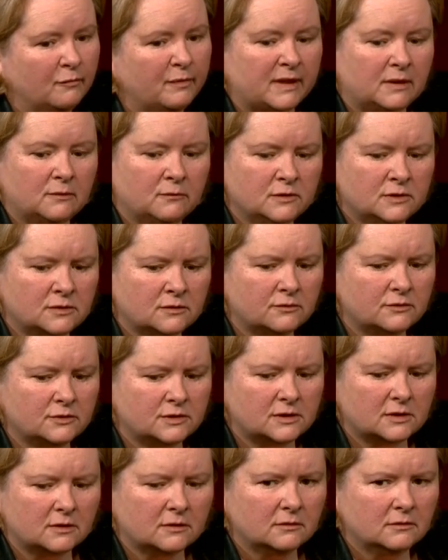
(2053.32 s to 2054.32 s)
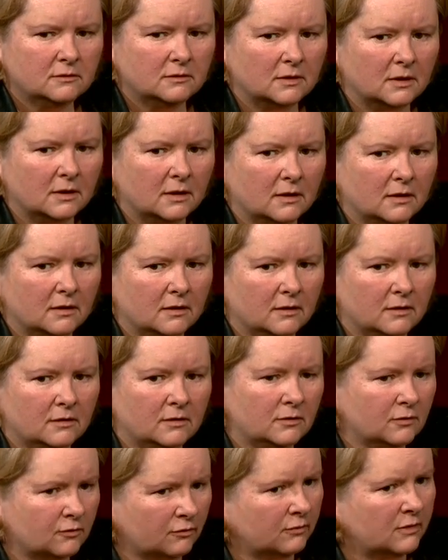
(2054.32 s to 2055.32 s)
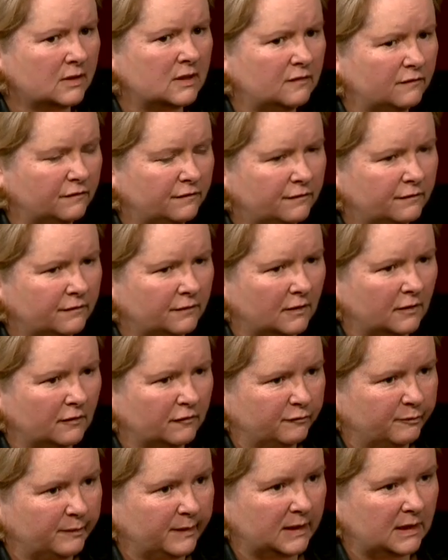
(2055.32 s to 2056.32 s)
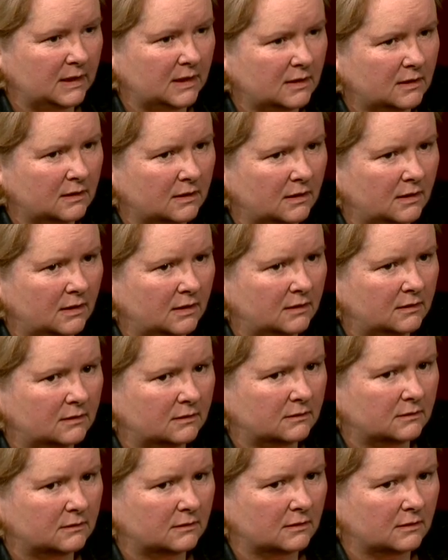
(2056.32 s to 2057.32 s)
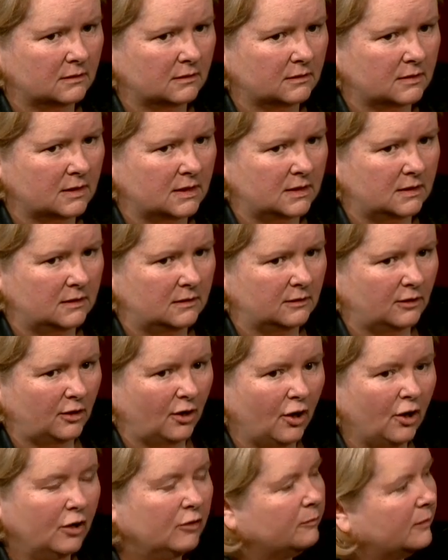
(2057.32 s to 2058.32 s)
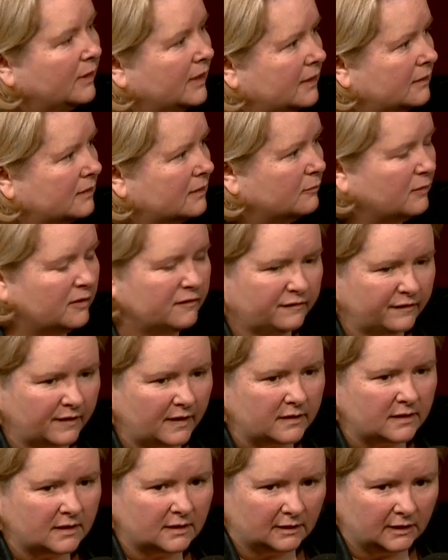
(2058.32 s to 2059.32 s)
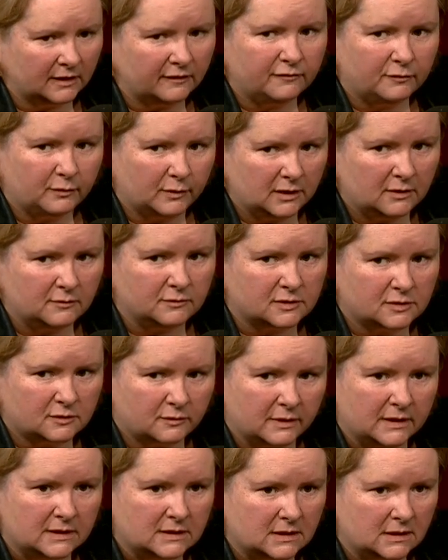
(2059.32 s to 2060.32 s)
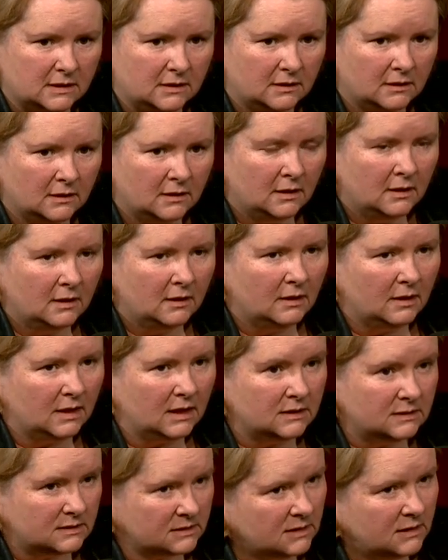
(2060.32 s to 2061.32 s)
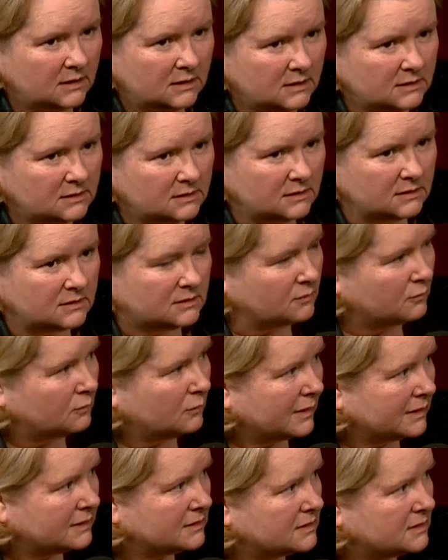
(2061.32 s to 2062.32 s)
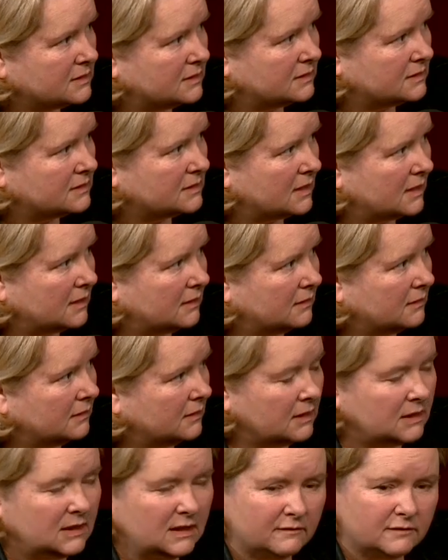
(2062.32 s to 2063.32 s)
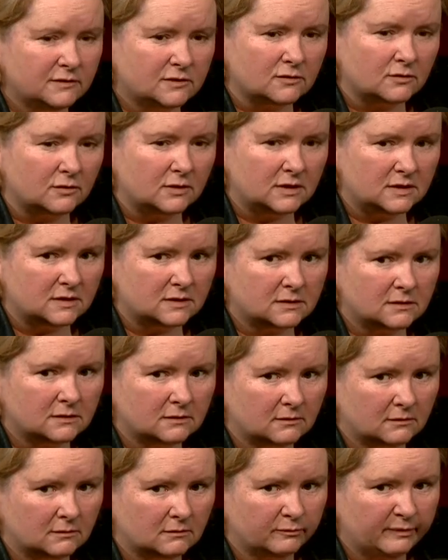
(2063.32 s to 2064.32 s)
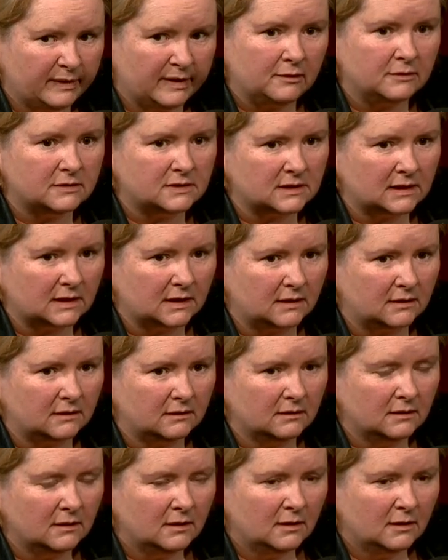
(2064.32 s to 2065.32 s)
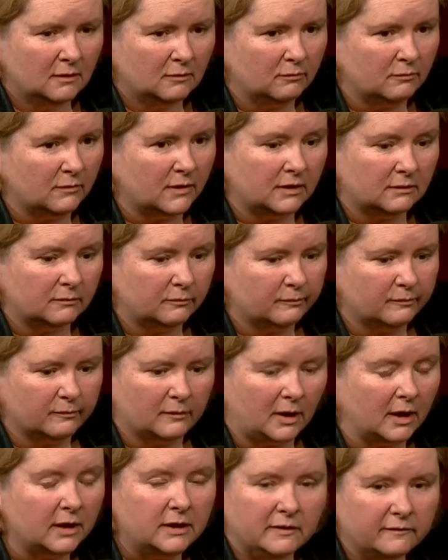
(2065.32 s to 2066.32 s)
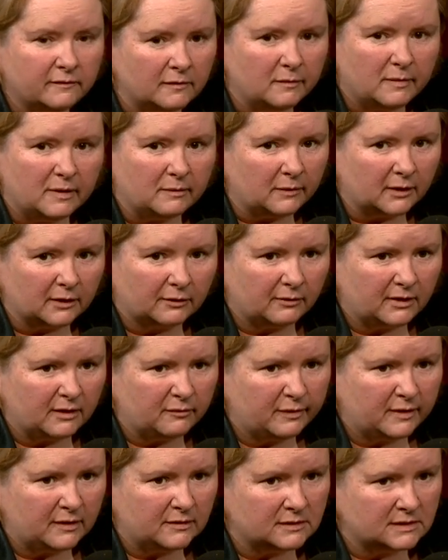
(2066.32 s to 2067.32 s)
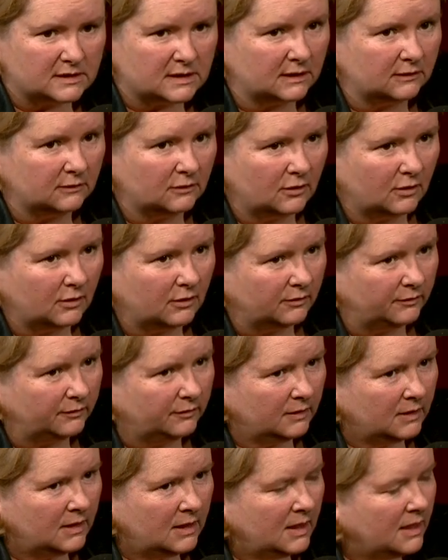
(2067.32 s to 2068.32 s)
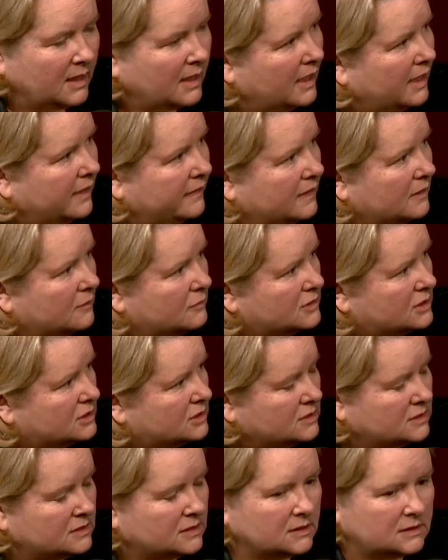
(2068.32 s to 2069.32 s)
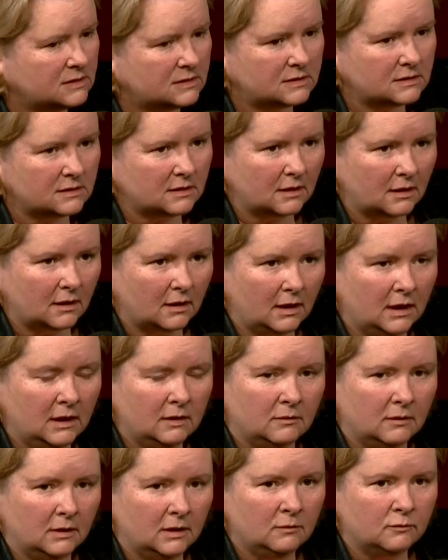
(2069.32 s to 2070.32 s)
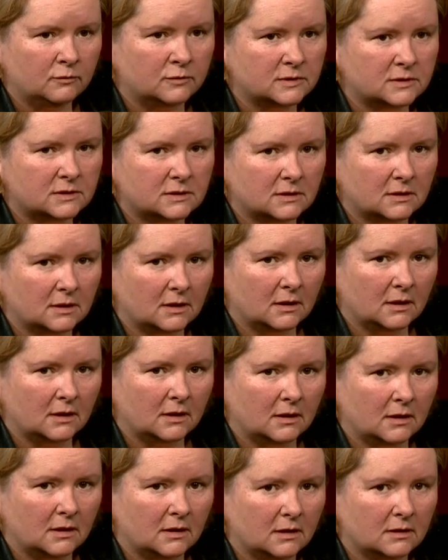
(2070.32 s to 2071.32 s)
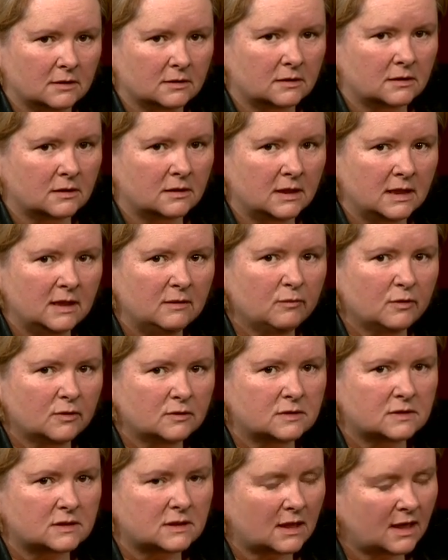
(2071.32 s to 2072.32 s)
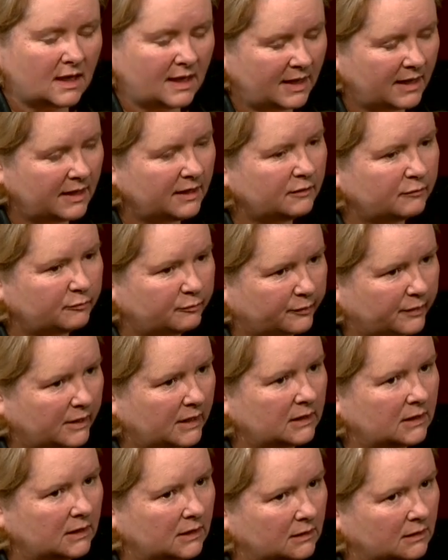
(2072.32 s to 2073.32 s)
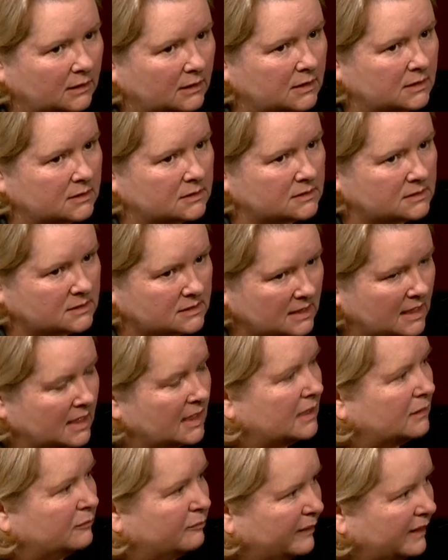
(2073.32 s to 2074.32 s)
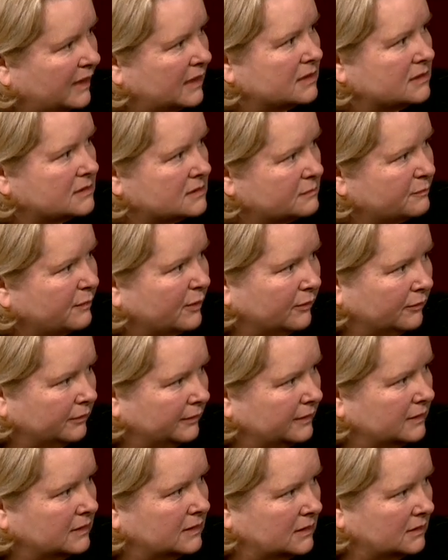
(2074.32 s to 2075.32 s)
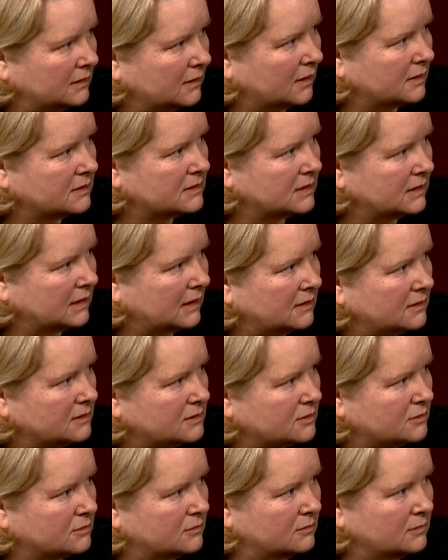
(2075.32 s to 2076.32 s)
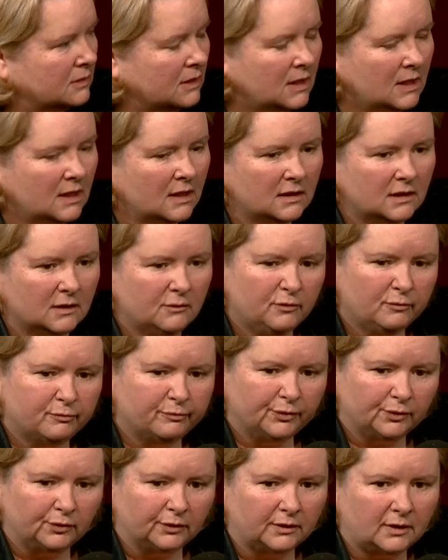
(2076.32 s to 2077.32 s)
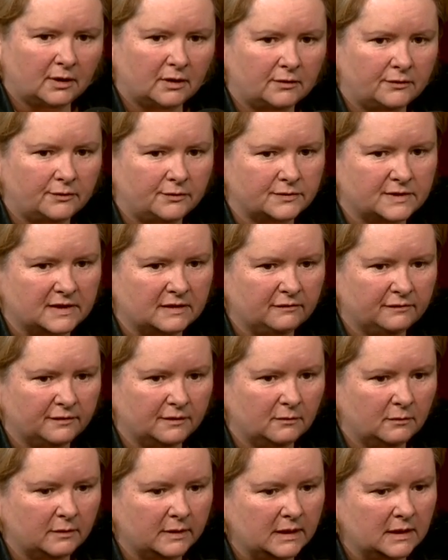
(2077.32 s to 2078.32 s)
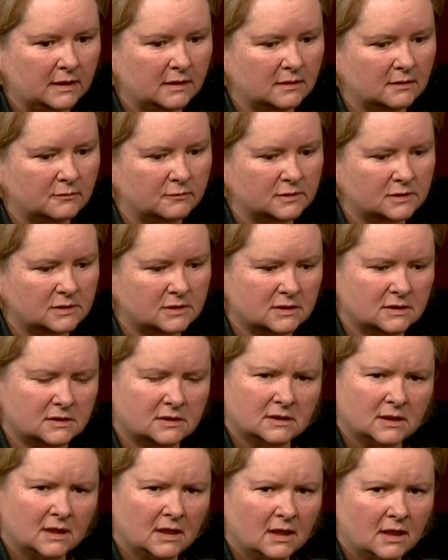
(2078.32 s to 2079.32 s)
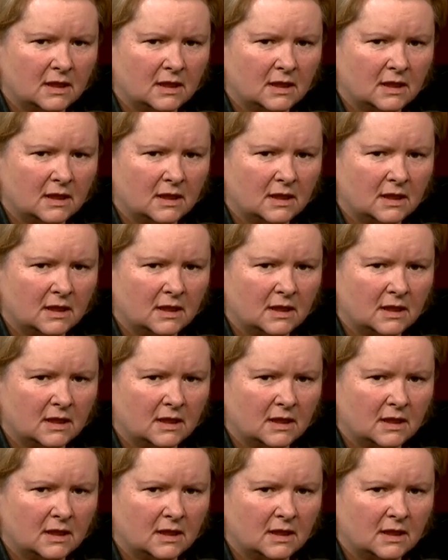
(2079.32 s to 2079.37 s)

But it was also the grief of being in the homeland that my father had left when he was 20. He'd seen his sister once since then. He never saw his parents again. My, I never met my grandparents, they'd gone. And there was just this, it, it was the most heartbreakingly sad place, Poland in 1982. There were bullet holes everywhere. There was just,